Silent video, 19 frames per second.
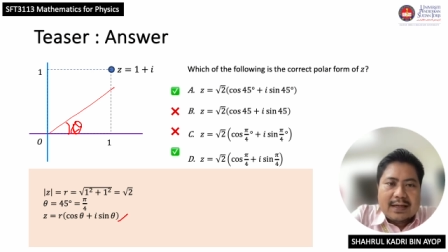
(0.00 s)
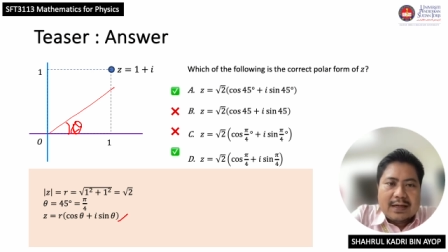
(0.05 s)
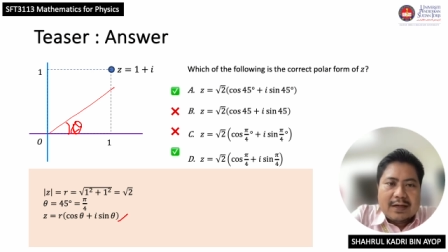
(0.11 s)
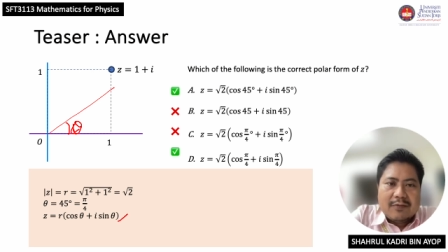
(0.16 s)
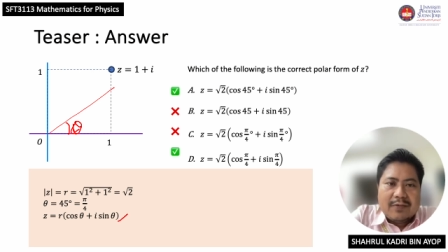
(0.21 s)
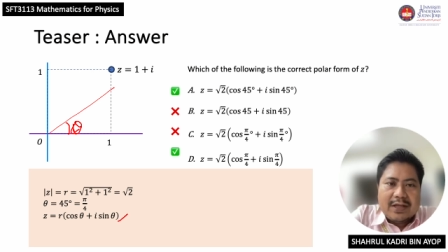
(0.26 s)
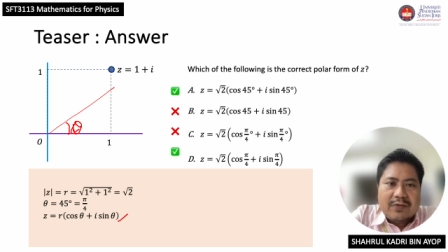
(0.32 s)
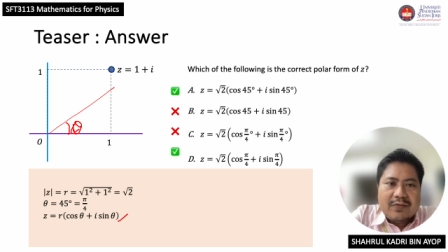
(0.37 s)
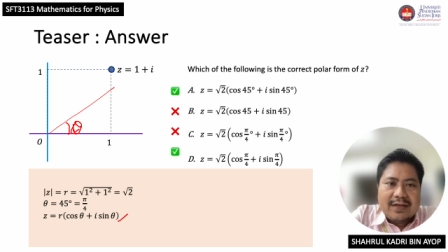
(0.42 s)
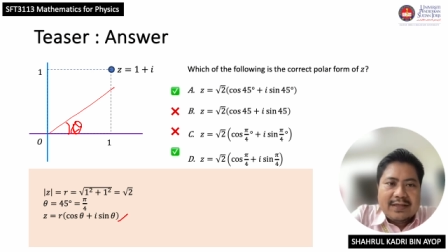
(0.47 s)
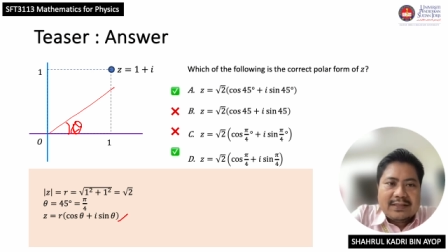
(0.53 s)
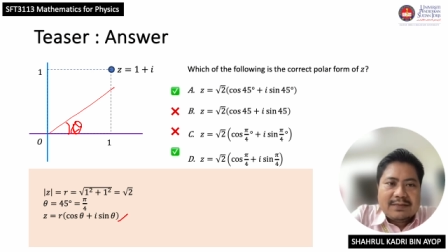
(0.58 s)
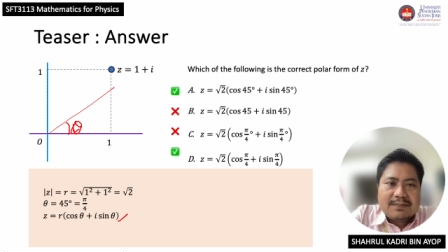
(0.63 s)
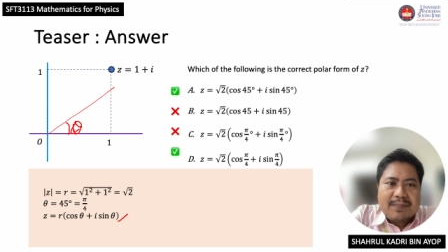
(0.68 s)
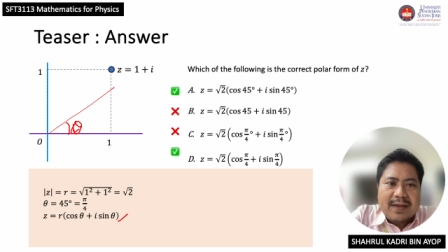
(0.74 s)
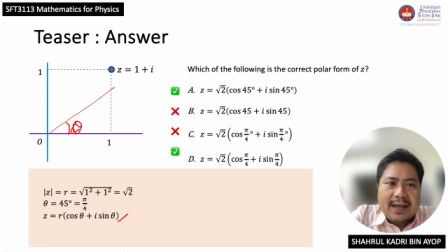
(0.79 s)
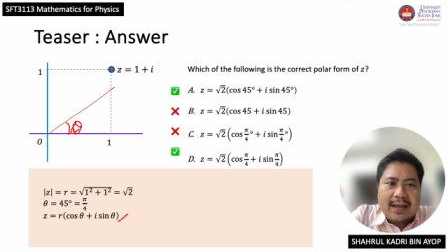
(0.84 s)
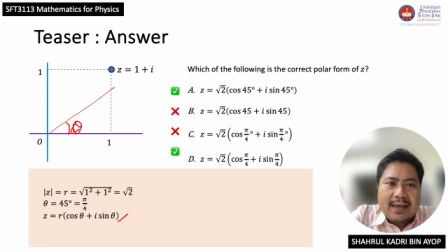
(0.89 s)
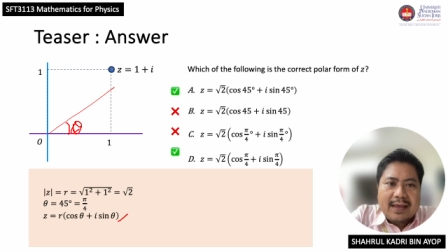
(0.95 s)
When you
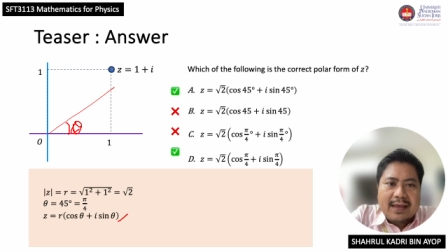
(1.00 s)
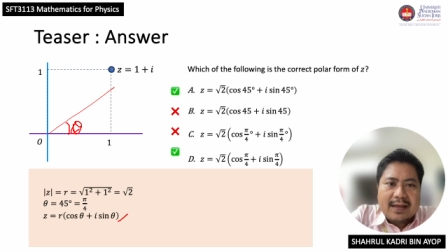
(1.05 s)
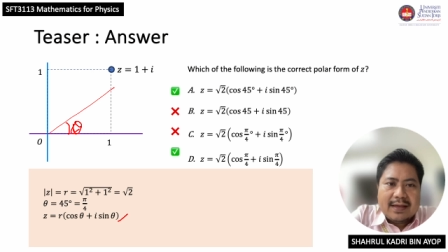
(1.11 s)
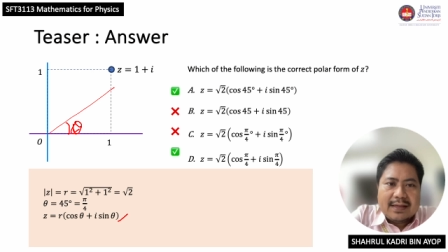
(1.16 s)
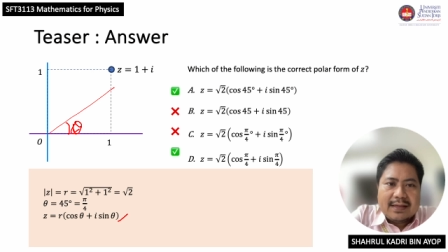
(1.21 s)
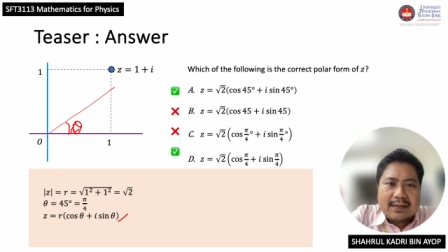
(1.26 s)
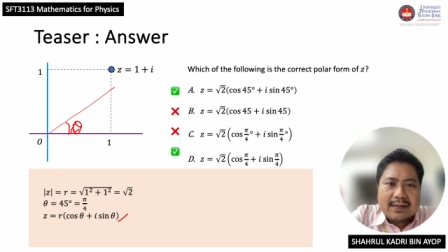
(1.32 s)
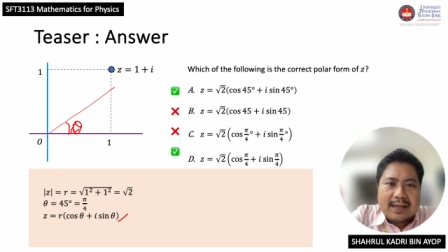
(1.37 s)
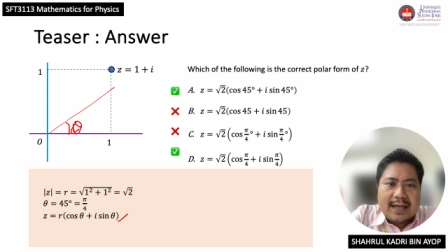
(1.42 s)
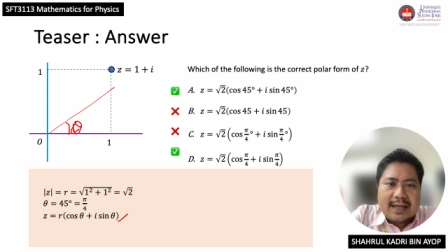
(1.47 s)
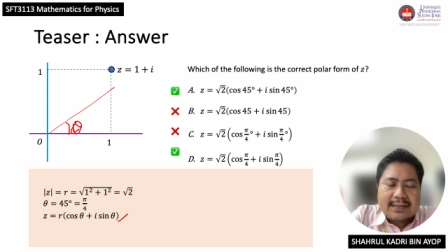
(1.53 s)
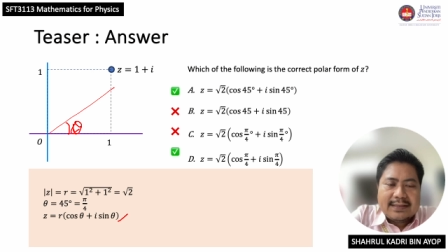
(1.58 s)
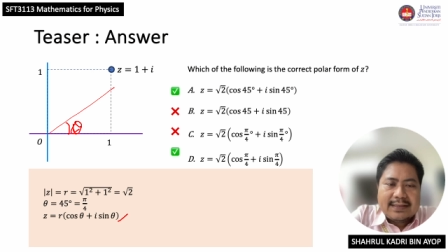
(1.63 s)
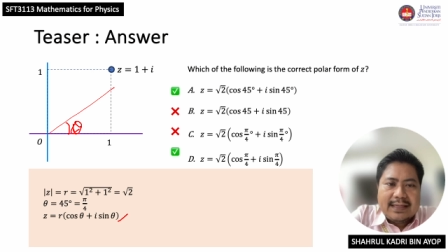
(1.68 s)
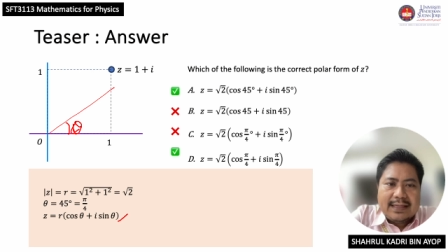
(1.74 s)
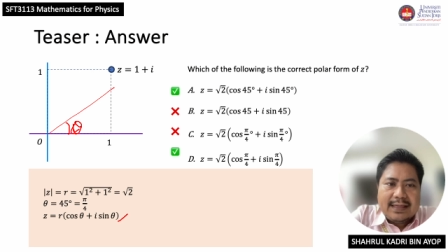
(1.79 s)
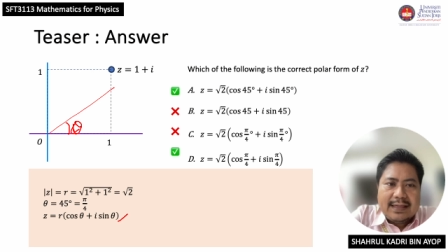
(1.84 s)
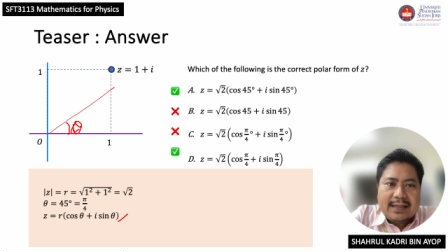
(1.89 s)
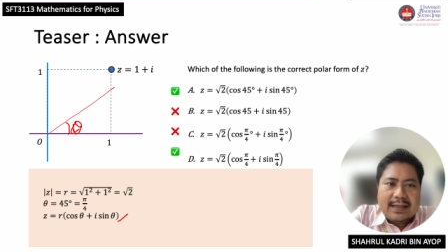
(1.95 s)
inspect here,
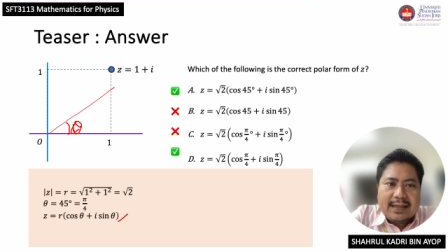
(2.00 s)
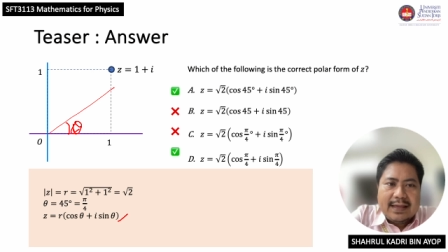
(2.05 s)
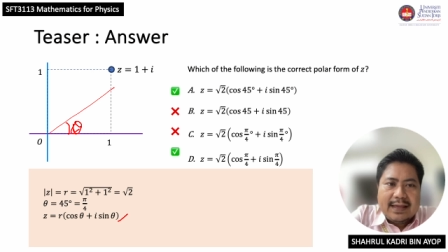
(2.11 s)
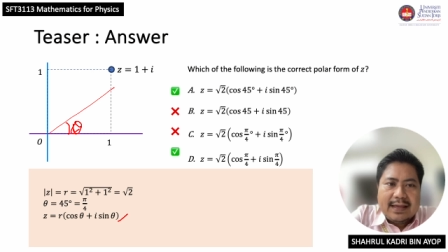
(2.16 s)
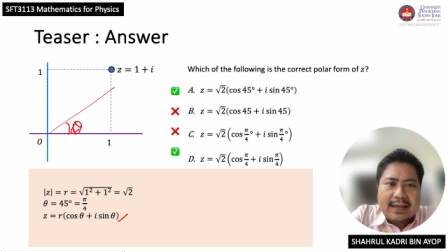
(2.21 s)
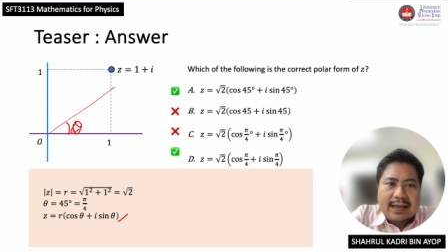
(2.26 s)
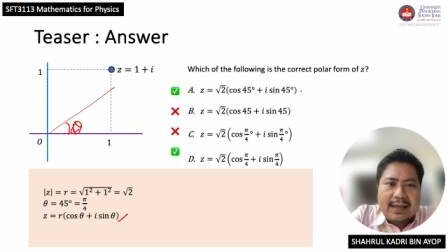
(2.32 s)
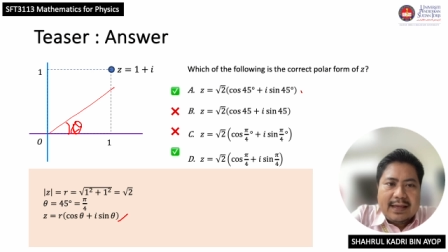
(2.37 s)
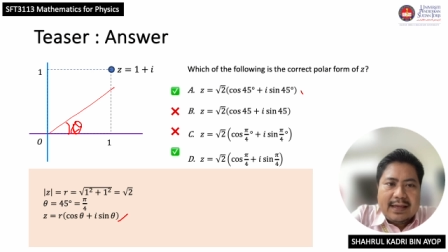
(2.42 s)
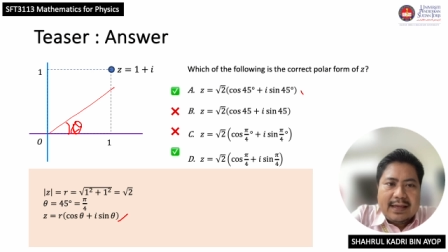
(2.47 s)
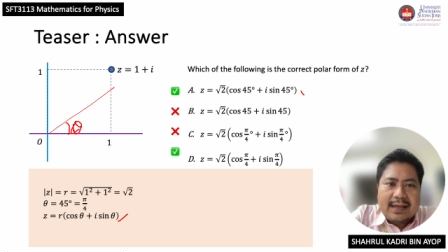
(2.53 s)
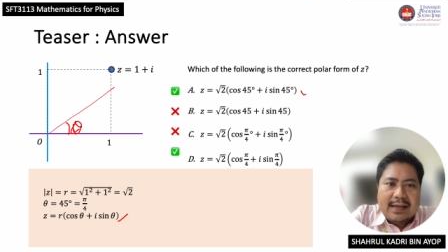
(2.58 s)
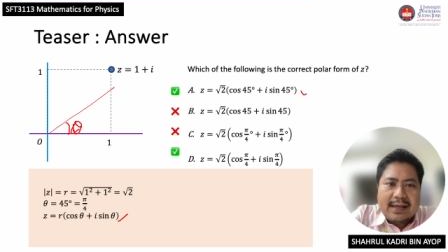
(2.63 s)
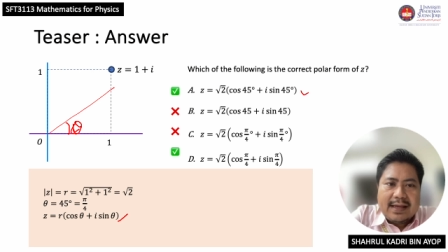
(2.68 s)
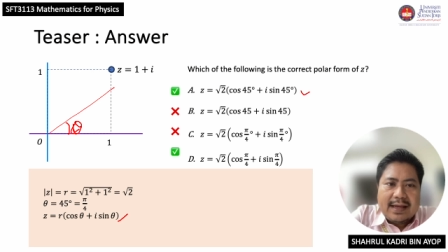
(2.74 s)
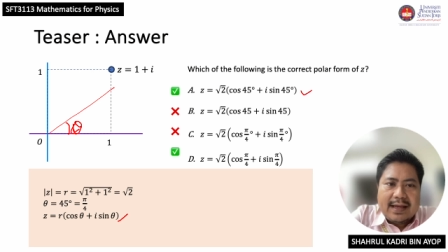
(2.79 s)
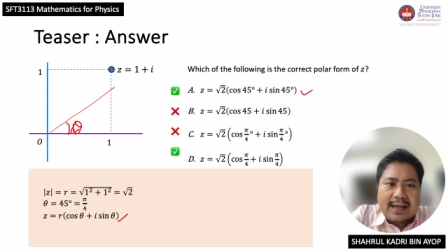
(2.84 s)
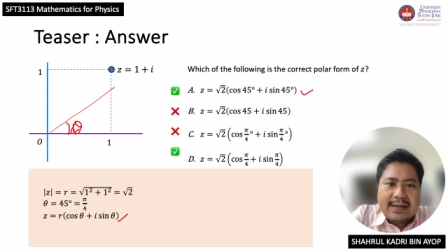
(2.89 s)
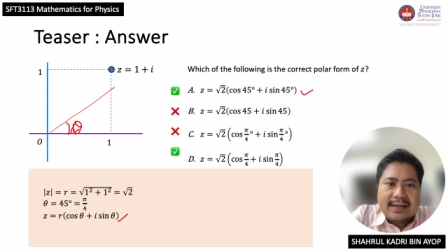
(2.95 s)
actually A
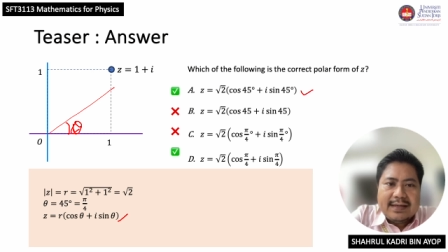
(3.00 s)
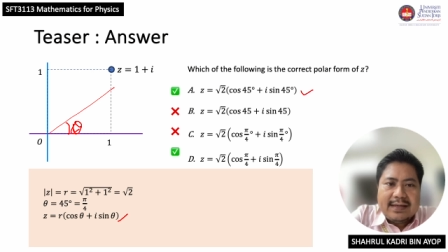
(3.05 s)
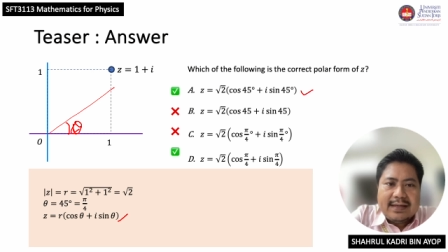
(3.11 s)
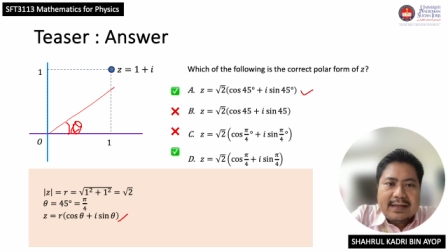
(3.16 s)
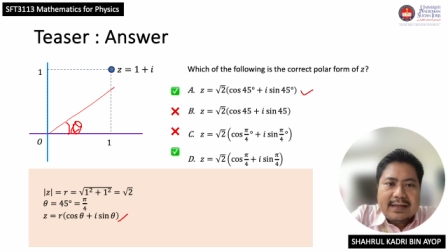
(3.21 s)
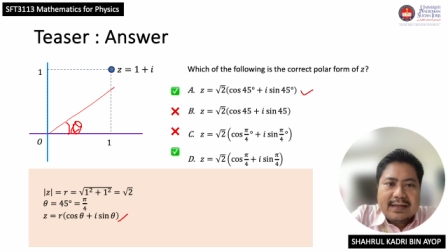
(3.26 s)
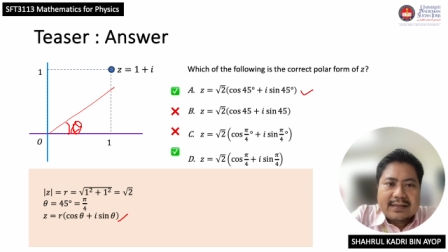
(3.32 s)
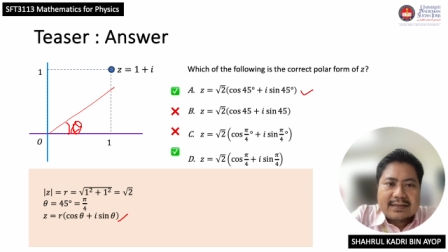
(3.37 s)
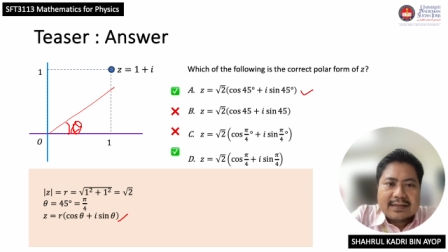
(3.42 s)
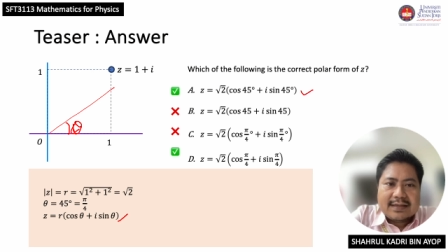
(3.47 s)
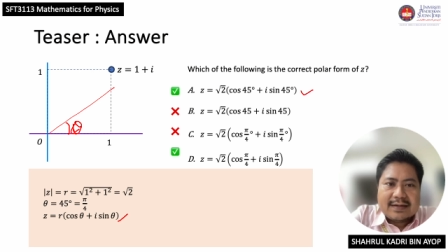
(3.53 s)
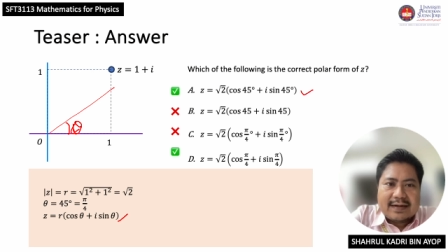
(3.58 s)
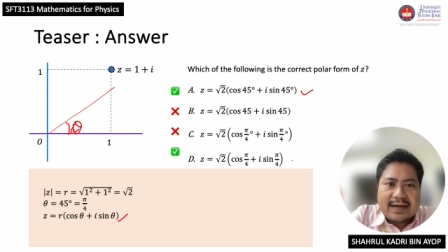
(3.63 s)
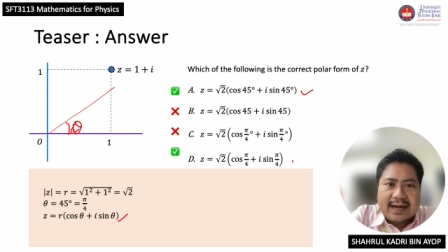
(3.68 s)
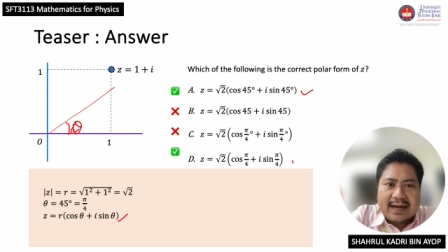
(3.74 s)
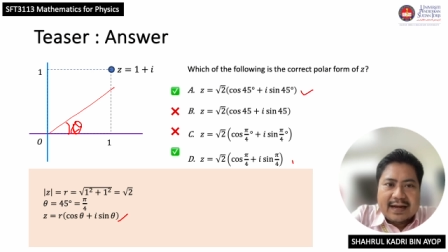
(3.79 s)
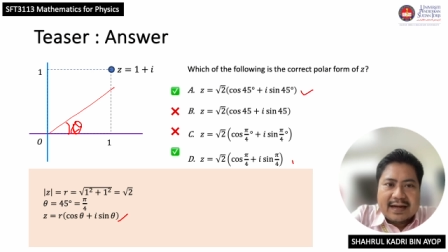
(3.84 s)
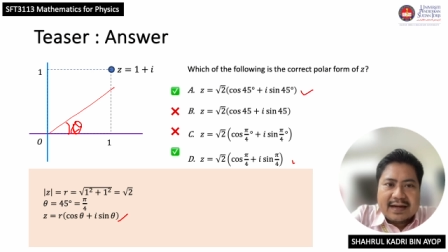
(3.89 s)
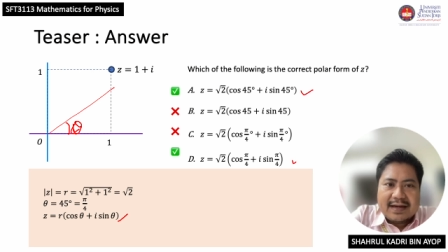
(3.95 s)
and D is
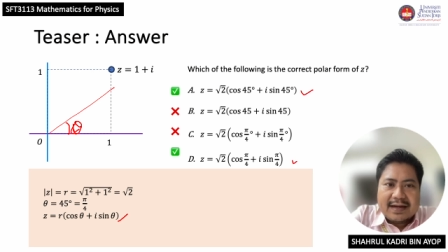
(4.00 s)
correct.